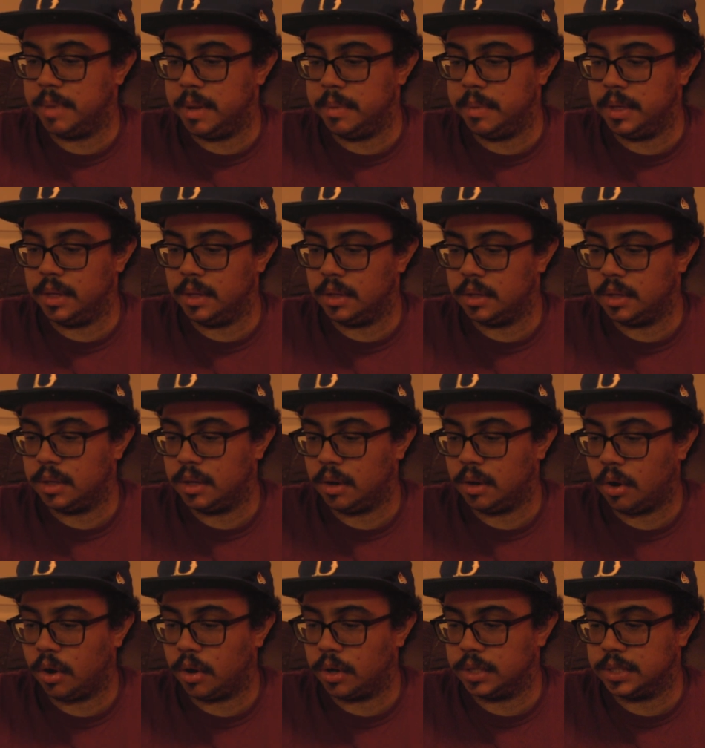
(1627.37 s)
It may be
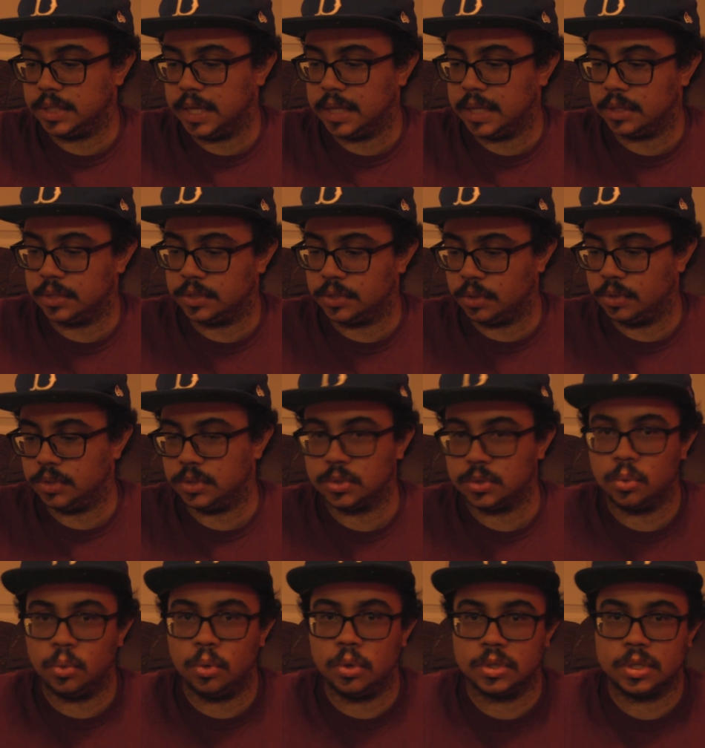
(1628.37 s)
harder to get to certain
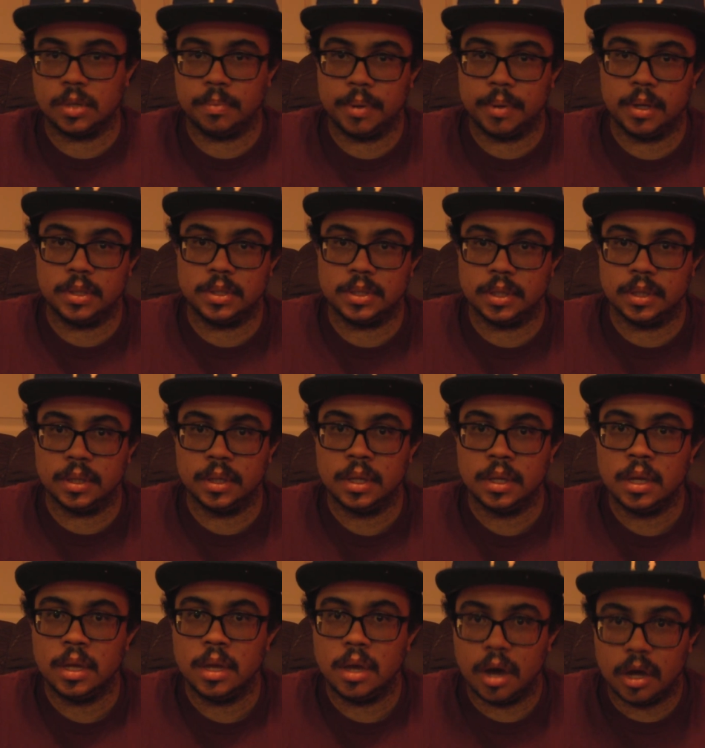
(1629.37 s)
schools compared to
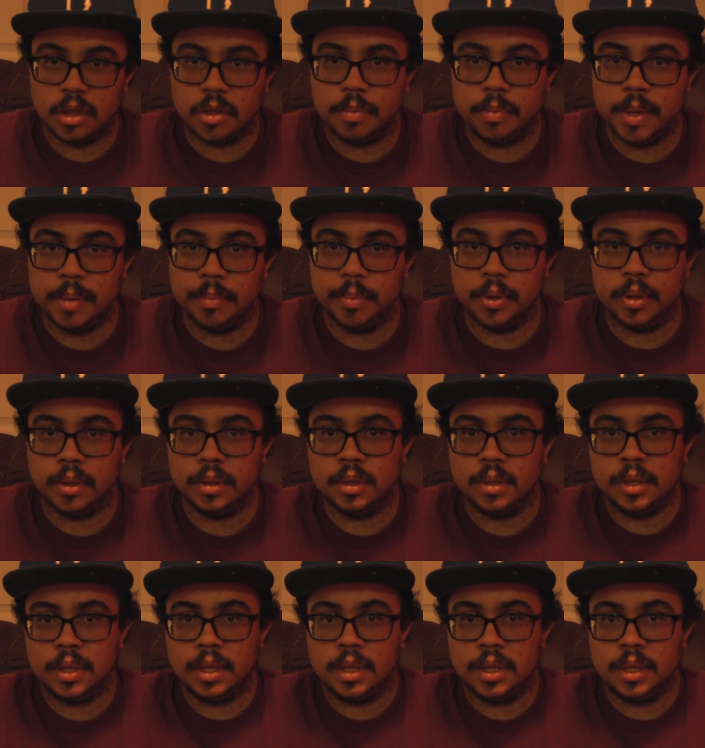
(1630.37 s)
other people,